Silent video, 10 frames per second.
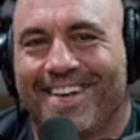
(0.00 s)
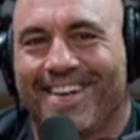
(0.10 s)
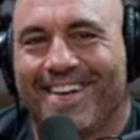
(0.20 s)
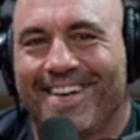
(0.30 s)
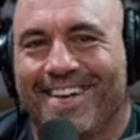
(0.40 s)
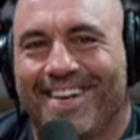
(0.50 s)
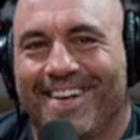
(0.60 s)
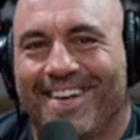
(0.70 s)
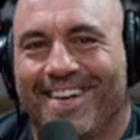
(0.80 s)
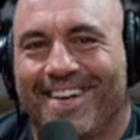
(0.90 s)

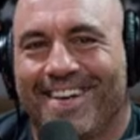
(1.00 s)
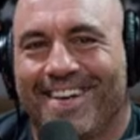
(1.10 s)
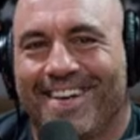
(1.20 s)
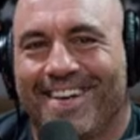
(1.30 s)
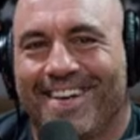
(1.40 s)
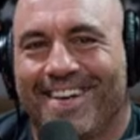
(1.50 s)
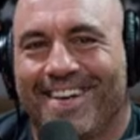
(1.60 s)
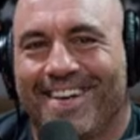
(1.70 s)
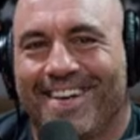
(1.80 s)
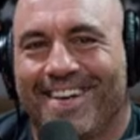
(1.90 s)

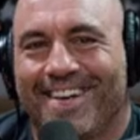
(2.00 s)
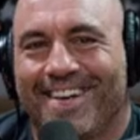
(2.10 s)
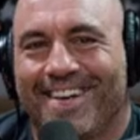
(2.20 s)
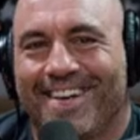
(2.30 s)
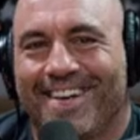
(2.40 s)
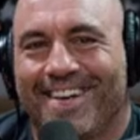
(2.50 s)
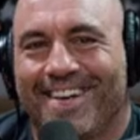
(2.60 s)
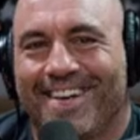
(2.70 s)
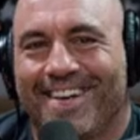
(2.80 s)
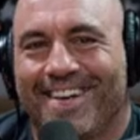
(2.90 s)
The person shown says nothing.